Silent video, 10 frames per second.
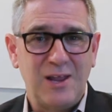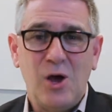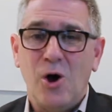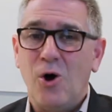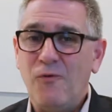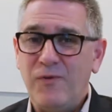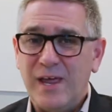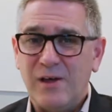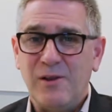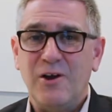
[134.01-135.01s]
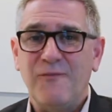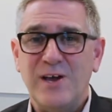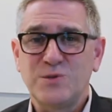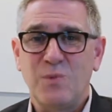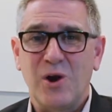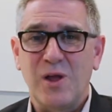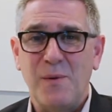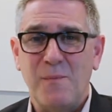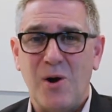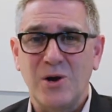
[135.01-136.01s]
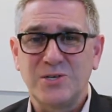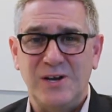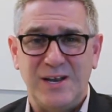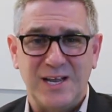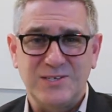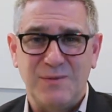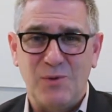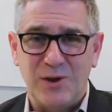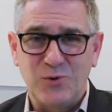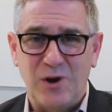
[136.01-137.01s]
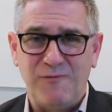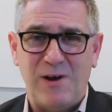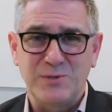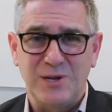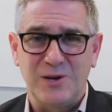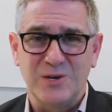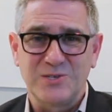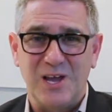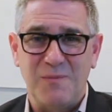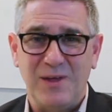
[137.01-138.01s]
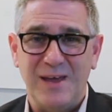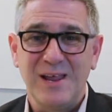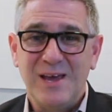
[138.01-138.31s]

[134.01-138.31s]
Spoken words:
Hopefully that clarifies markup and margin, and next time you want 25% on your sublet,